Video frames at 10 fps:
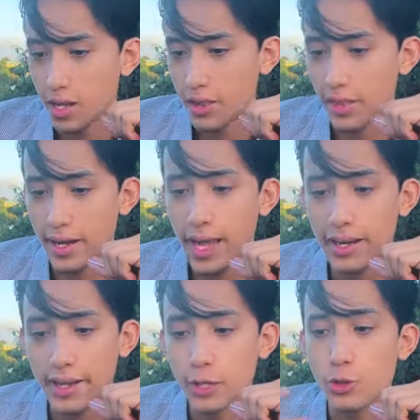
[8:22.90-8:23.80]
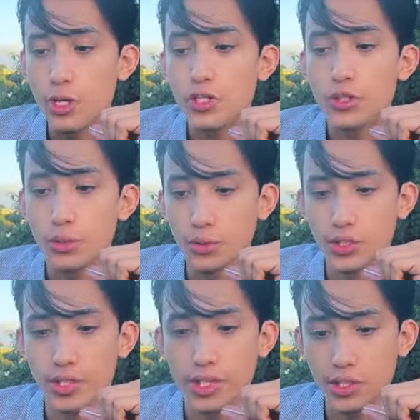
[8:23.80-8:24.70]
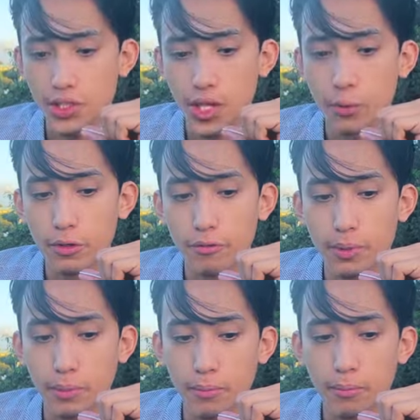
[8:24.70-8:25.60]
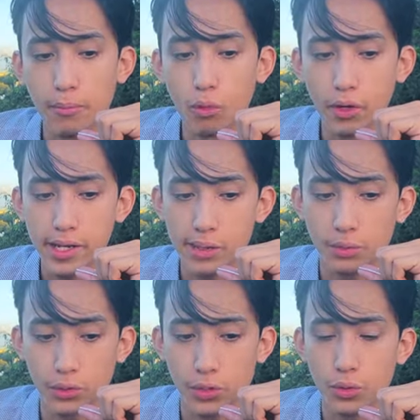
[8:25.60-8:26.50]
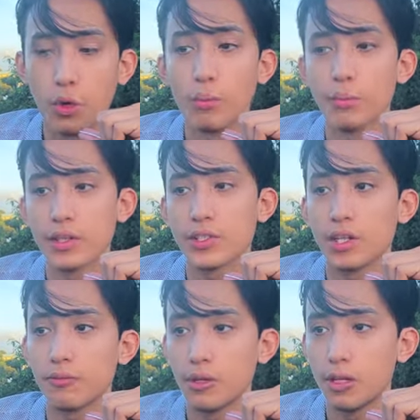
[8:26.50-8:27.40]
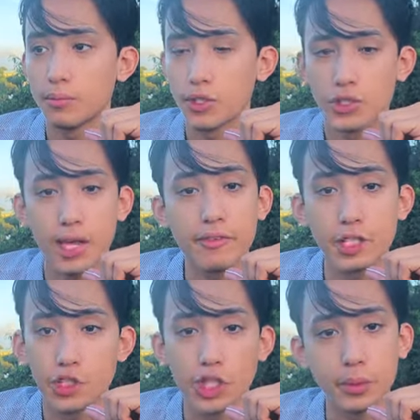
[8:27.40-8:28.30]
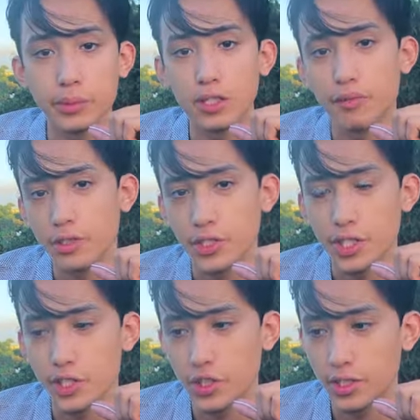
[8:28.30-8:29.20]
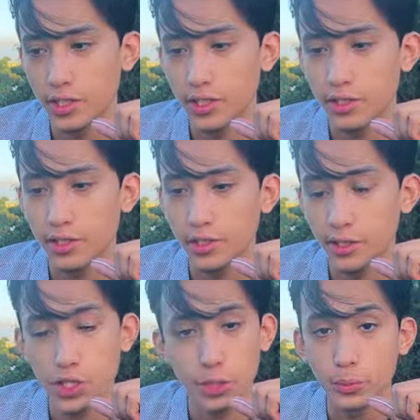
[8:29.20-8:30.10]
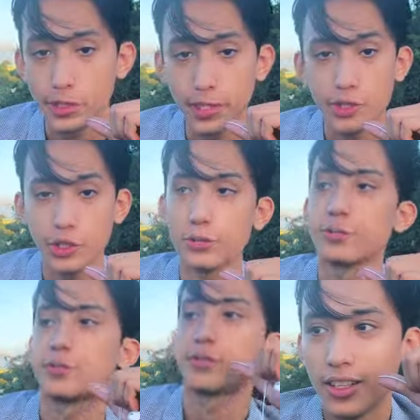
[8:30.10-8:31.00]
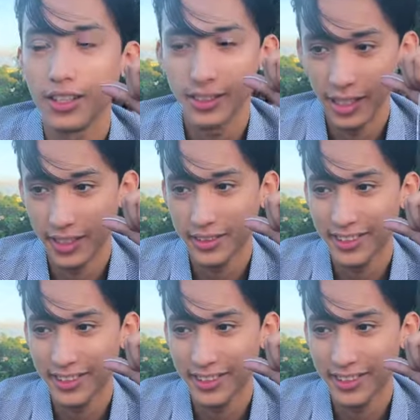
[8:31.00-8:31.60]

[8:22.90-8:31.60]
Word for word: that had I addressed those things, I would have been more able to open myself up to just having a genuine conversation and a genuine connection. Yeah.